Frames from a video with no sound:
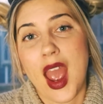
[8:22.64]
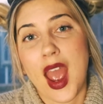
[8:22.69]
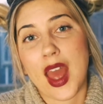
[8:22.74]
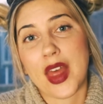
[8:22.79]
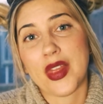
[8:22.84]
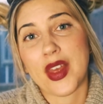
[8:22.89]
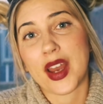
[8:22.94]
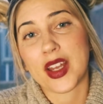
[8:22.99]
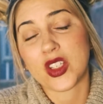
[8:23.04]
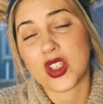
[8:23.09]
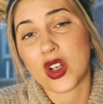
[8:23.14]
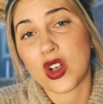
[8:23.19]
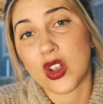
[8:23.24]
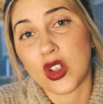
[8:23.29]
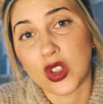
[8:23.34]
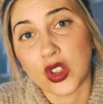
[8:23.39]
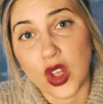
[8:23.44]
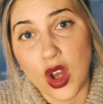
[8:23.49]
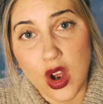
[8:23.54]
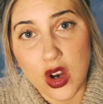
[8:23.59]
And that took a
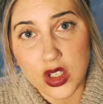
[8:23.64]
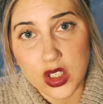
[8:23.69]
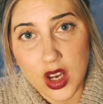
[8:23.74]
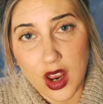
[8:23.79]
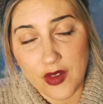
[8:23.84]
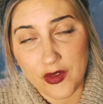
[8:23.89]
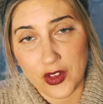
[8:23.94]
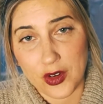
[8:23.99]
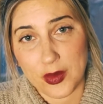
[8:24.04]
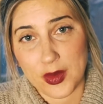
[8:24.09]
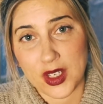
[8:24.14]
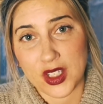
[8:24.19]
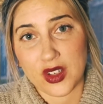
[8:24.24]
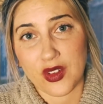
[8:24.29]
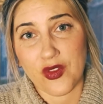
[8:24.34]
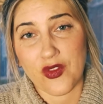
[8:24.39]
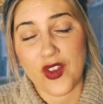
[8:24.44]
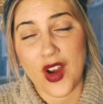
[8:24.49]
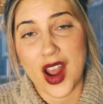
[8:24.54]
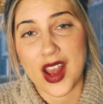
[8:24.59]
long time for me to
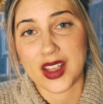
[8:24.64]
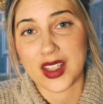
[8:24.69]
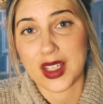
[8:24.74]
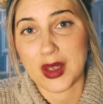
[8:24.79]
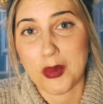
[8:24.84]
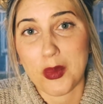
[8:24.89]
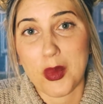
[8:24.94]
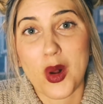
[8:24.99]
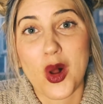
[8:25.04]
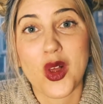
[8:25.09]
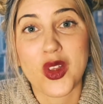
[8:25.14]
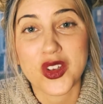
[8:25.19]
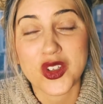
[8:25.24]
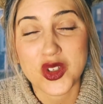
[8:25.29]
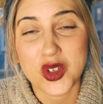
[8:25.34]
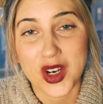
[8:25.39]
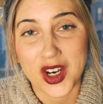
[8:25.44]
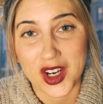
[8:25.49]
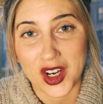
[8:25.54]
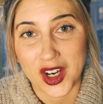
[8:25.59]
finally pull the
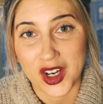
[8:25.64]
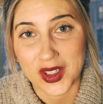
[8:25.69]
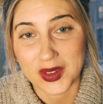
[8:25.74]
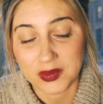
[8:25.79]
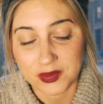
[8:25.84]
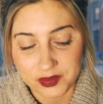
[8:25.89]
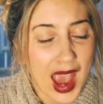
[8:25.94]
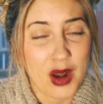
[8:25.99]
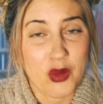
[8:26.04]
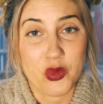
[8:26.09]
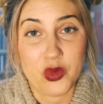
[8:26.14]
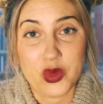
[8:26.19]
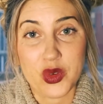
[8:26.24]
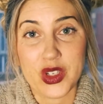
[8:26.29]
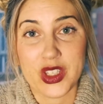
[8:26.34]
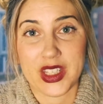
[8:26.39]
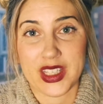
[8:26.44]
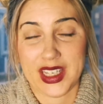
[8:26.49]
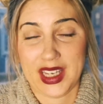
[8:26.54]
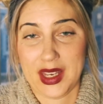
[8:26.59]
trigger and
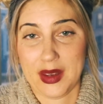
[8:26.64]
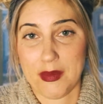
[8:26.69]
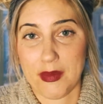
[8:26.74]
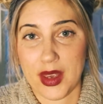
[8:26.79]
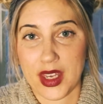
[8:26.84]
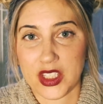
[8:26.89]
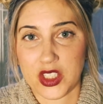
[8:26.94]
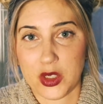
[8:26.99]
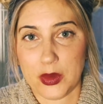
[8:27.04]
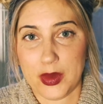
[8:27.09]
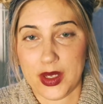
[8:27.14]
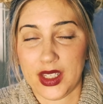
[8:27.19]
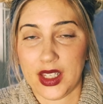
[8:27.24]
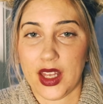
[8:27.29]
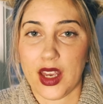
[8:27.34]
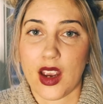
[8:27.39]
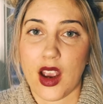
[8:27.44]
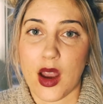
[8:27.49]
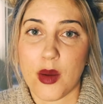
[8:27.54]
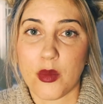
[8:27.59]
really commit to being
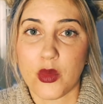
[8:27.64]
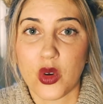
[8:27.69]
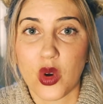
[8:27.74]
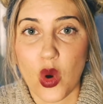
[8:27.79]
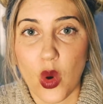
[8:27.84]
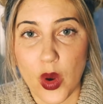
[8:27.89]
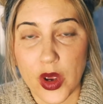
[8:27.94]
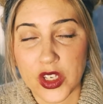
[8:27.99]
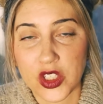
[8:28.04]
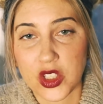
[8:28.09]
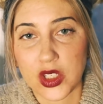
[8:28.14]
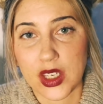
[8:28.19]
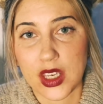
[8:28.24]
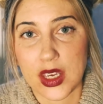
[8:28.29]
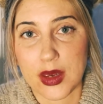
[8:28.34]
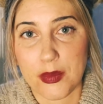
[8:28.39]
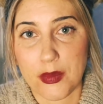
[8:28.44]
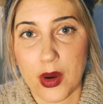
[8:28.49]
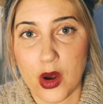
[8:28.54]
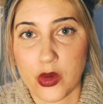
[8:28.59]
like, I'm going to
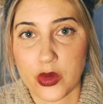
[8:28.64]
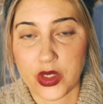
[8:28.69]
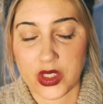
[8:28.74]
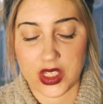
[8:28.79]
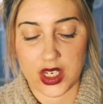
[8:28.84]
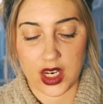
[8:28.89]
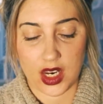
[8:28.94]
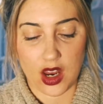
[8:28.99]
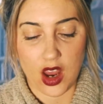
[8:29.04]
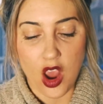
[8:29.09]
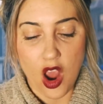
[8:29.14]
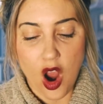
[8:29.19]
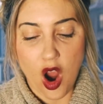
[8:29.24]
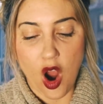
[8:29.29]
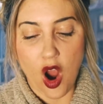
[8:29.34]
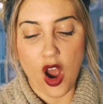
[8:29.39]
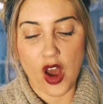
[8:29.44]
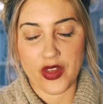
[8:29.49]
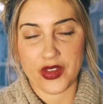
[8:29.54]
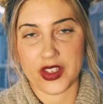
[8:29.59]
keep posting
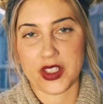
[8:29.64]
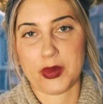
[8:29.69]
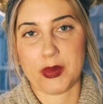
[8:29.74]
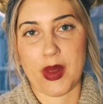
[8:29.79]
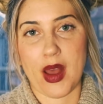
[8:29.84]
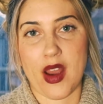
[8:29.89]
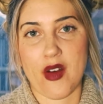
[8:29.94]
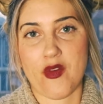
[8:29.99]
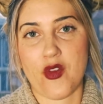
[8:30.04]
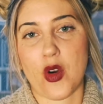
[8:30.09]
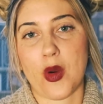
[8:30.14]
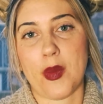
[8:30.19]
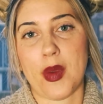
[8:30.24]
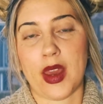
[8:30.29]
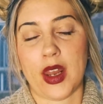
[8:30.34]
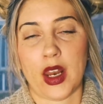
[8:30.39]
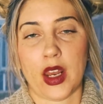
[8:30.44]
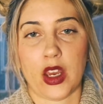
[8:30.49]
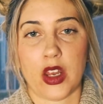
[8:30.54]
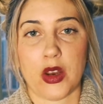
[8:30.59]
on this platform,
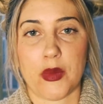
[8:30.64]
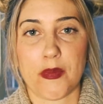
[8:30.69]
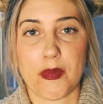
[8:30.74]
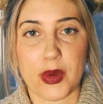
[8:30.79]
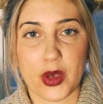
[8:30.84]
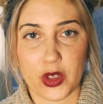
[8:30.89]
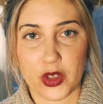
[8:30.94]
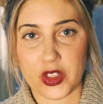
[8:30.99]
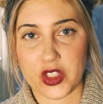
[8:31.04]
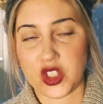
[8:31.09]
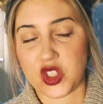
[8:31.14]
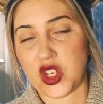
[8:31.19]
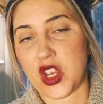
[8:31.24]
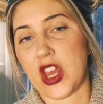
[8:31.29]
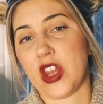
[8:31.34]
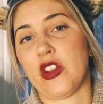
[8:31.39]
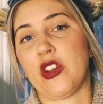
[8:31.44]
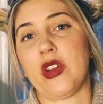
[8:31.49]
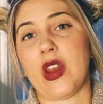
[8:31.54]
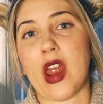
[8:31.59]
and I'm going to build this
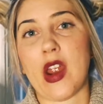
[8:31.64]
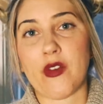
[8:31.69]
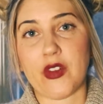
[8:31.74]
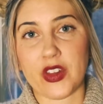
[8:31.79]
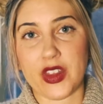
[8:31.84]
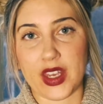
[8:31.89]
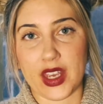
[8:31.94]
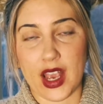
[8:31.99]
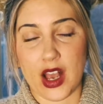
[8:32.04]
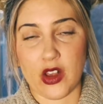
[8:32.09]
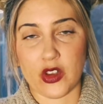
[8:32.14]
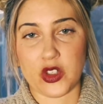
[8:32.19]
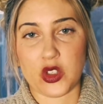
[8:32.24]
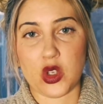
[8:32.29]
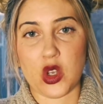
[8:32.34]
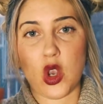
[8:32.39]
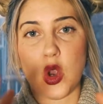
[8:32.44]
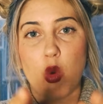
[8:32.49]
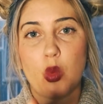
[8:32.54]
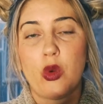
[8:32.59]
channel, and everything else
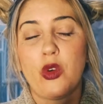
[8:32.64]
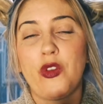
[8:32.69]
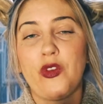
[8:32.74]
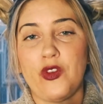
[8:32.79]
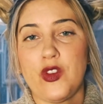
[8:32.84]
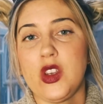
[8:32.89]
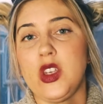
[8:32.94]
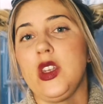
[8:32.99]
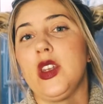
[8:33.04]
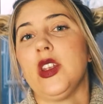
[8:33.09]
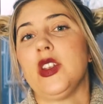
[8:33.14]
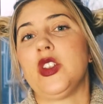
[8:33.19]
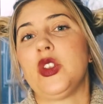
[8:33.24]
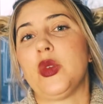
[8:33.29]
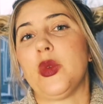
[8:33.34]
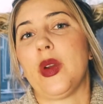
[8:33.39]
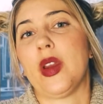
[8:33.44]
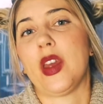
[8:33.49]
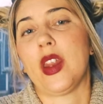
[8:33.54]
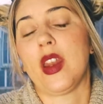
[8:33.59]
will feed
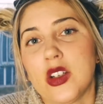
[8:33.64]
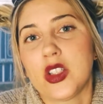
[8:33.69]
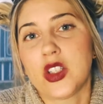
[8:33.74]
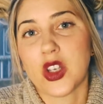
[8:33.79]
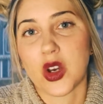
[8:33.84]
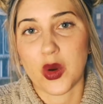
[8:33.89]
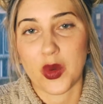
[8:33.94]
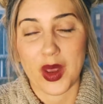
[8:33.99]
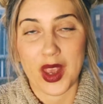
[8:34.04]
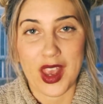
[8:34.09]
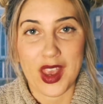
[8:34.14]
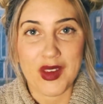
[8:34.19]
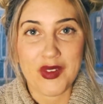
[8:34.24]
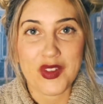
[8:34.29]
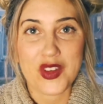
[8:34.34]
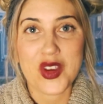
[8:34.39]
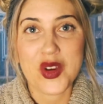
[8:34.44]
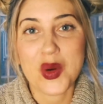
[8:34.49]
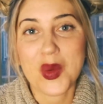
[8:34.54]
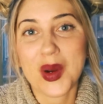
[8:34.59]
into it. So
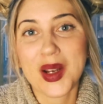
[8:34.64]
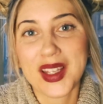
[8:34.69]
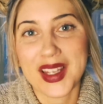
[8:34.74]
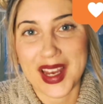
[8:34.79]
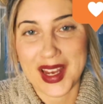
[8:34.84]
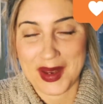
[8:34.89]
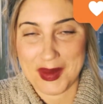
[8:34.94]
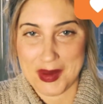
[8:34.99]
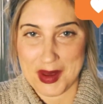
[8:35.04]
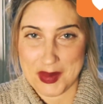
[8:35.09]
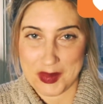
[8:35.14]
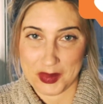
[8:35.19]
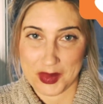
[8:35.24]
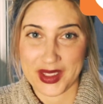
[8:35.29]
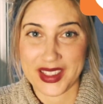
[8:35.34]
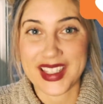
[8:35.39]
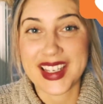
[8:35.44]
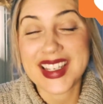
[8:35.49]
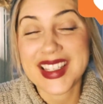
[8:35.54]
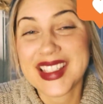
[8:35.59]
if you were like me,
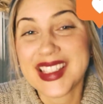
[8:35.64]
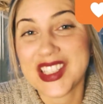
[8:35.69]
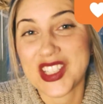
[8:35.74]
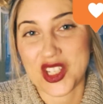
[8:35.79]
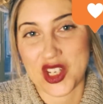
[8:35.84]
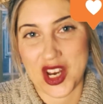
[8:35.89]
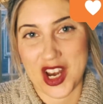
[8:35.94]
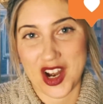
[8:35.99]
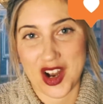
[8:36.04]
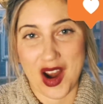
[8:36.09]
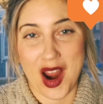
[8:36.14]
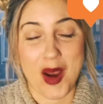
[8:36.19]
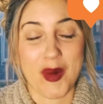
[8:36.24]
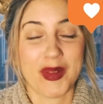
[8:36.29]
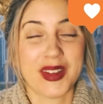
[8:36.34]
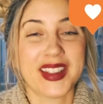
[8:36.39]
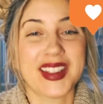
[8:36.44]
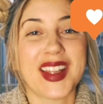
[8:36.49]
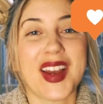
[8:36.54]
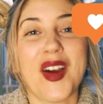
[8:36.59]
please share. I
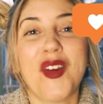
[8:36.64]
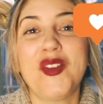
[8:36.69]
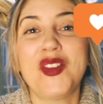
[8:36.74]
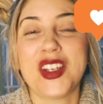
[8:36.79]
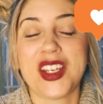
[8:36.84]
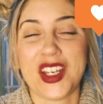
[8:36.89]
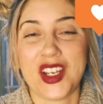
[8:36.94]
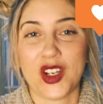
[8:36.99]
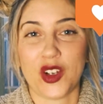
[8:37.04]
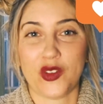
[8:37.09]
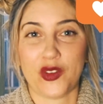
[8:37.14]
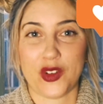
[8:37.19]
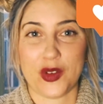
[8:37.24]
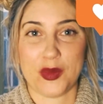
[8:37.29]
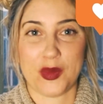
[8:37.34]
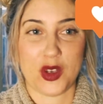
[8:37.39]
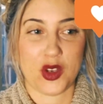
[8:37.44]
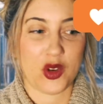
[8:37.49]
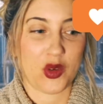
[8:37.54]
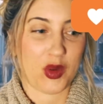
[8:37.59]
would love to hear
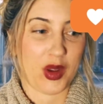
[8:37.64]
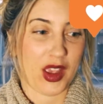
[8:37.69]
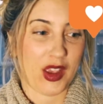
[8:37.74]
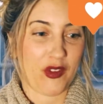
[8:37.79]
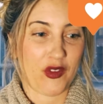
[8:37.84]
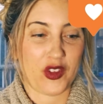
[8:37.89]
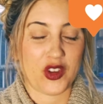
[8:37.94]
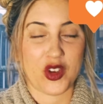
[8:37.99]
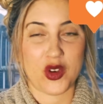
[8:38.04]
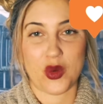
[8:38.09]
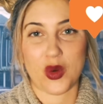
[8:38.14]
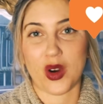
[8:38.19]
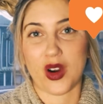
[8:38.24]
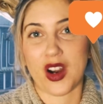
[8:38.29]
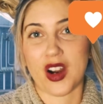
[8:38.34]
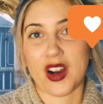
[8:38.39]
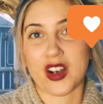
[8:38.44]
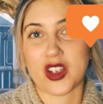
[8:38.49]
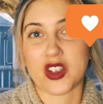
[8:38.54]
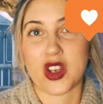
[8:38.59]
from you if you
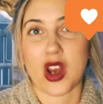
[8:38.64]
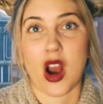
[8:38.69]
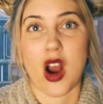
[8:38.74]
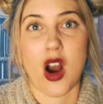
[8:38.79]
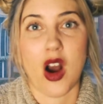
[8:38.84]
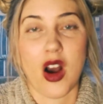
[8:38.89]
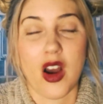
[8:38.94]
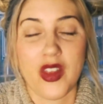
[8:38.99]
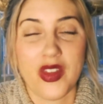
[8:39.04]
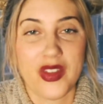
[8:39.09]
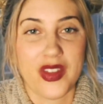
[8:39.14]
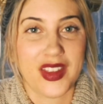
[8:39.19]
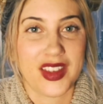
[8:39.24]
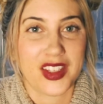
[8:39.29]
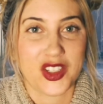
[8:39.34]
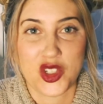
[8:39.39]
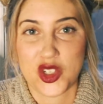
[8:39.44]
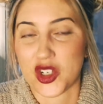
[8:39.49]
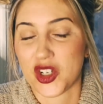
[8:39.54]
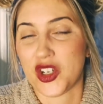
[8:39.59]
are on
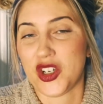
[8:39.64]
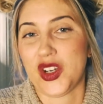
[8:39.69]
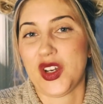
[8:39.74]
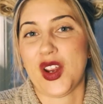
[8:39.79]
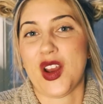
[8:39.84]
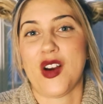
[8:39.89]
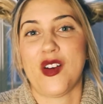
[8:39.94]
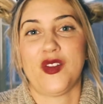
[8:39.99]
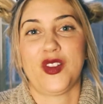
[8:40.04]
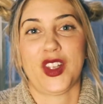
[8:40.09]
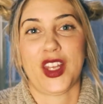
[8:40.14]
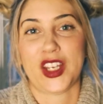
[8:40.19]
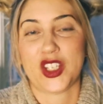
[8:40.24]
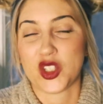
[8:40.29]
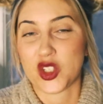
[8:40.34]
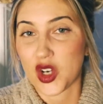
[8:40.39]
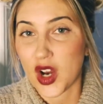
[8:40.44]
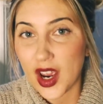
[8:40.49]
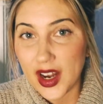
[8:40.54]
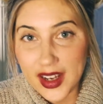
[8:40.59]
the journey of like
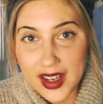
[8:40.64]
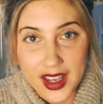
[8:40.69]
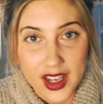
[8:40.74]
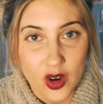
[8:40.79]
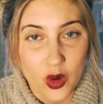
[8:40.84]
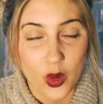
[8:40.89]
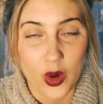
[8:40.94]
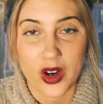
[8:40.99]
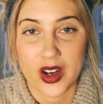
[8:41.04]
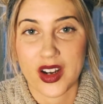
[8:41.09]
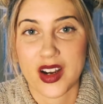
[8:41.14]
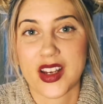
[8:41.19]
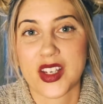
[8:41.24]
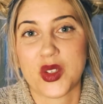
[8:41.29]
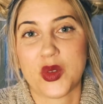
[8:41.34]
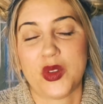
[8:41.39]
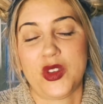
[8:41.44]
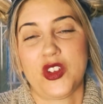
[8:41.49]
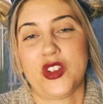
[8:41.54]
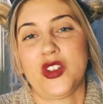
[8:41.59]
trying to get
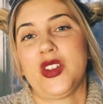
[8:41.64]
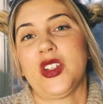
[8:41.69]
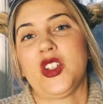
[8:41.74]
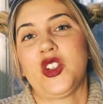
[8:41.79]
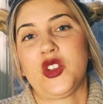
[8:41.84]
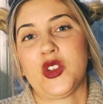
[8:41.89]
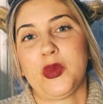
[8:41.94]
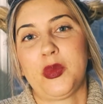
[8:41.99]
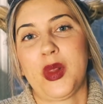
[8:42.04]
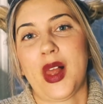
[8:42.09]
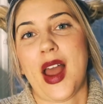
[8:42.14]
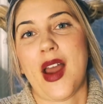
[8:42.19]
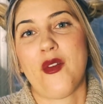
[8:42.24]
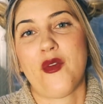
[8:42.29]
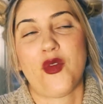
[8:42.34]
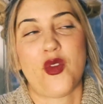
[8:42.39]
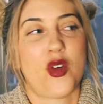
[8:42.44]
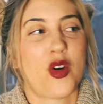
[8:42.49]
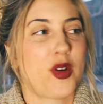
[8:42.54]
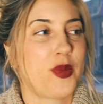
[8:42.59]
organized with your digital
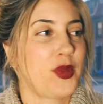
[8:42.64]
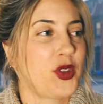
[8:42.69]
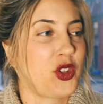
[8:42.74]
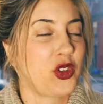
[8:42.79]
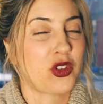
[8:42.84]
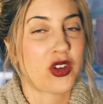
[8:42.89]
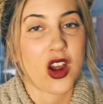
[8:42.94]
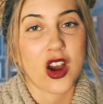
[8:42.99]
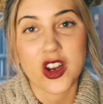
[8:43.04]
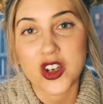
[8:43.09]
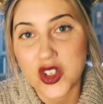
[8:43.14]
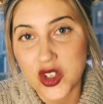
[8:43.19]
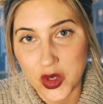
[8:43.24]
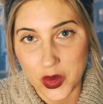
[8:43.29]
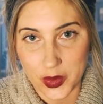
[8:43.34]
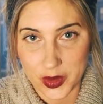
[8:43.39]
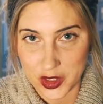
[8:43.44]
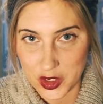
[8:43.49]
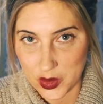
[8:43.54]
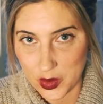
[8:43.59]
platforms. You're not sure
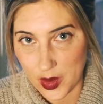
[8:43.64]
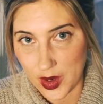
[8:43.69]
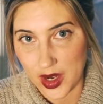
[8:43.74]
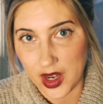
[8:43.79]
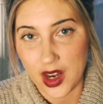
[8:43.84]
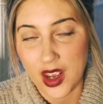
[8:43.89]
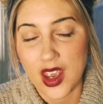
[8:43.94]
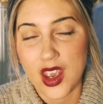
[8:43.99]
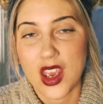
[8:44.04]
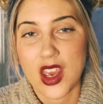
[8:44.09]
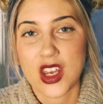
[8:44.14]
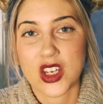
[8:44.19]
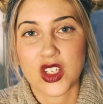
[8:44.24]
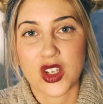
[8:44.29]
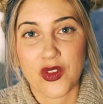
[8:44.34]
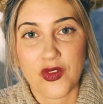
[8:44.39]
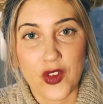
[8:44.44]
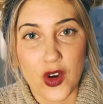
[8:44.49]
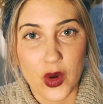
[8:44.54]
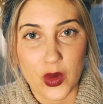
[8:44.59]
which one
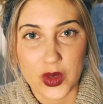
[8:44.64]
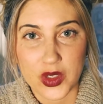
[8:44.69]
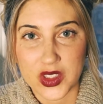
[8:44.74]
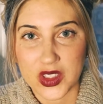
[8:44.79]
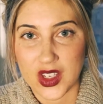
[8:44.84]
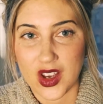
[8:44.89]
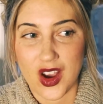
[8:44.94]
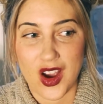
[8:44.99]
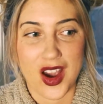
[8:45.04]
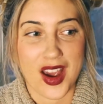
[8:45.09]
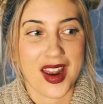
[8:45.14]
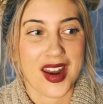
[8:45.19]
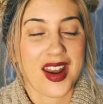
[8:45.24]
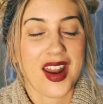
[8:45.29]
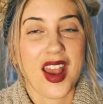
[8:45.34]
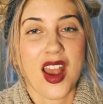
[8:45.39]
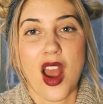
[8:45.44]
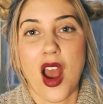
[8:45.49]
to focus on.